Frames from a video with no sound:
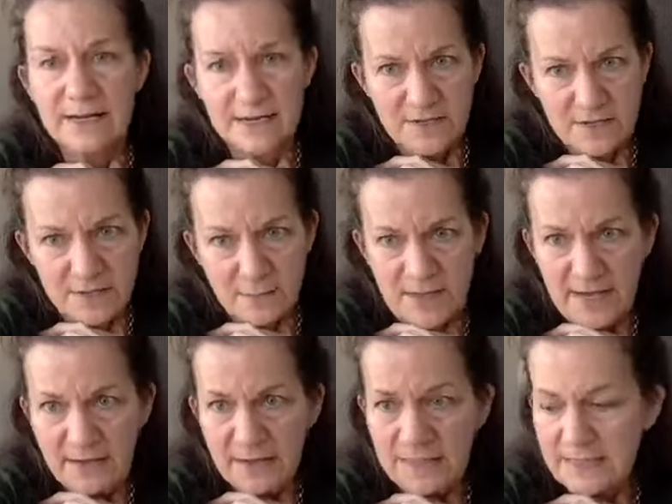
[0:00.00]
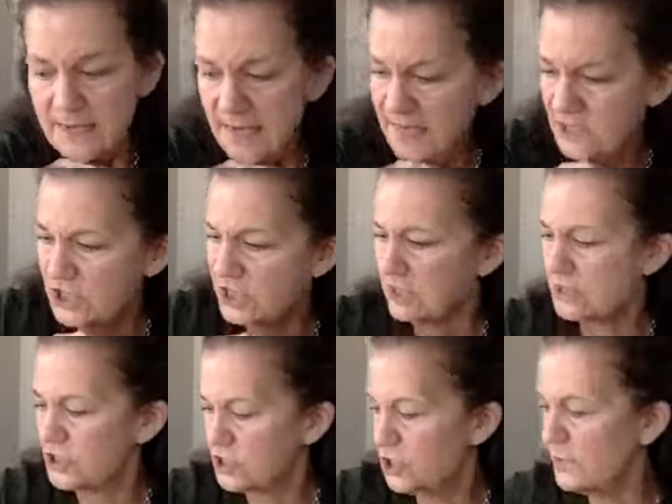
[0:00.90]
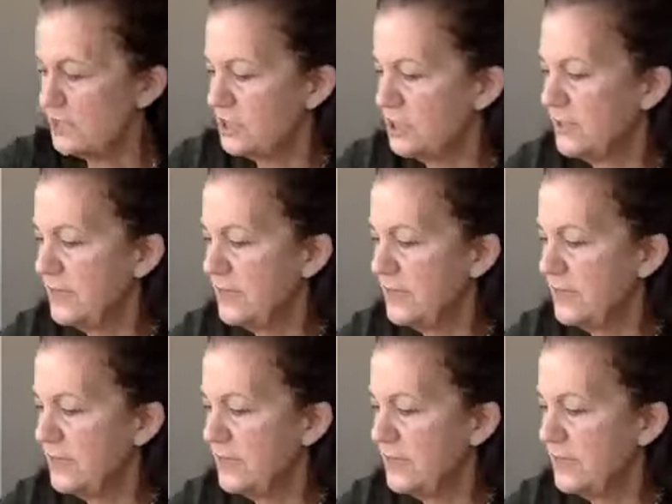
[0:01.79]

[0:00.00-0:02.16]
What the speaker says: Yes, there's a pattern attached, and I'll show it to